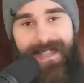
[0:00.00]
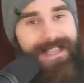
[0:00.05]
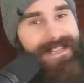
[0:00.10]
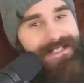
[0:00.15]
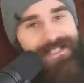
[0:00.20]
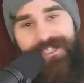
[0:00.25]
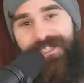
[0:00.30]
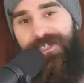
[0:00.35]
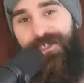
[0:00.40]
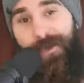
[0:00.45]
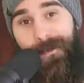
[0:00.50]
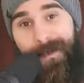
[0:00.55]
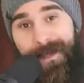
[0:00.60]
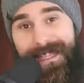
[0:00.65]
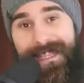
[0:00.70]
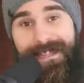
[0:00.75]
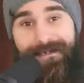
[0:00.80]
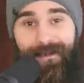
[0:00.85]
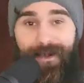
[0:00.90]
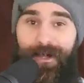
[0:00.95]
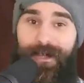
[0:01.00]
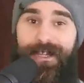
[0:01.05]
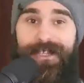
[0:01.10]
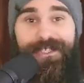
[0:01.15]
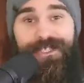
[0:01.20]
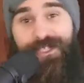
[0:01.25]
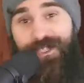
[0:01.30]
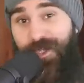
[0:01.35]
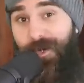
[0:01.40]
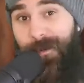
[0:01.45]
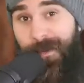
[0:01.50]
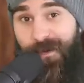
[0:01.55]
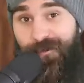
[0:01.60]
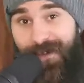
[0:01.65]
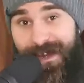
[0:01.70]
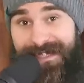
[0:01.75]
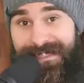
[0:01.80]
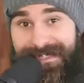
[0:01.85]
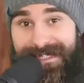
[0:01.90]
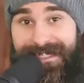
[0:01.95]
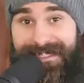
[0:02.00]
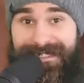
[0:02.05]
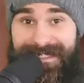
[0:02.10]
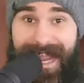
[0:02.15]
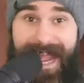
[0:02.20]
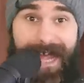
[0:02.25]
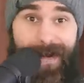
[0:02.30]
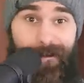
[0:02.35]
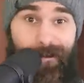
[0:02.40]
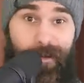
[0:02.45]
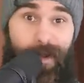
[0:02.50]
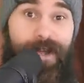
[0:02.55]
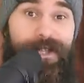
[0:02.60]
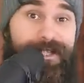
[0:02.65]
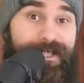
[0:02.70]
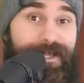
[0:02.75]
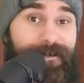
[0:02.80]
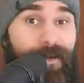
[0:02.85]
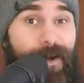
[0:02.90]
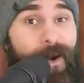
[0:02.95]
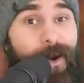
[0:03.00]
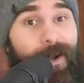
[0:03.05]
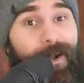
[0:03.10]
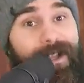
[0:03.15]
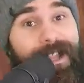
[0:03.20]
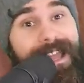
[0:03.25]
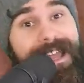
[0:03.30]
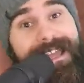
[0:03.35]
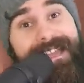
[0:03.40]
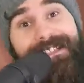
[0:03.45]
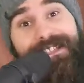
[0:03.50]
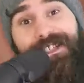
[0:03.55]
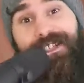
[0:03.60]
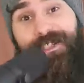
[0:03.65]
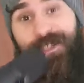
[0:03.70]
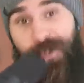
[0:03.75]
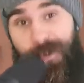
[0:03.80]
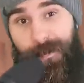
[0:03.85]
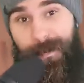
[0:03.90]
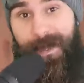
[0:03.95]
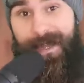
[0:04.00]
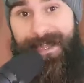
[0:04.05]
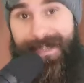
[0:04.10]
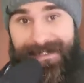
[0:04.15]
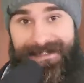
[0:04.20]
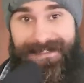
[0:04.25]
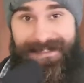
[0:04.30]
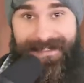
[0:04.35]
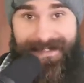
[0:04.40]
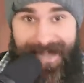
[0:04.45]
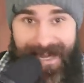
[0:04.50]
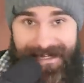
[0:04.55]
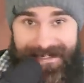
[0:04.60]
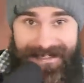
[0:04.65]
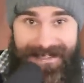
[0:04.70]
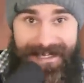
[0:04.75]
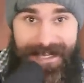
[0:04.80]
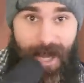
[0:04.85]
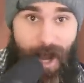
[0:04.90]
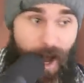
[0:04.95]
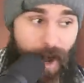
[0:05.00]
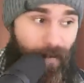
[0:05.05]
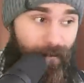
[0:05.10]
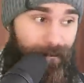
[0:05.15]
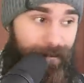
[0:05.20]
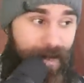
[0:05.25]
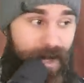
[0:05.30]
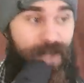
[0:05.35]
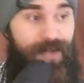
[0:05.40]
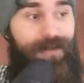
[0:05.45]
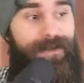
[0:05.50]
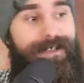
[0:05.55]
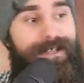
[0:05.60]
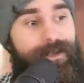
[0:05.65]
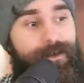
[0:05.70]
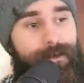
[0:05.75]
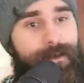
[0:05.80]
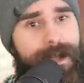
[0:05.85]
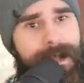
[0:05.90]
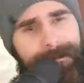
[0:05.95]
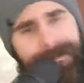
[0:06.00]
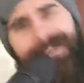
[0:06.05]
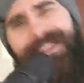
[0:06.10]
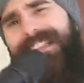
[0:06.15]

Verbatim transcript: It's super evil, super racist, and worst of all, is super into the idea of murdering you. But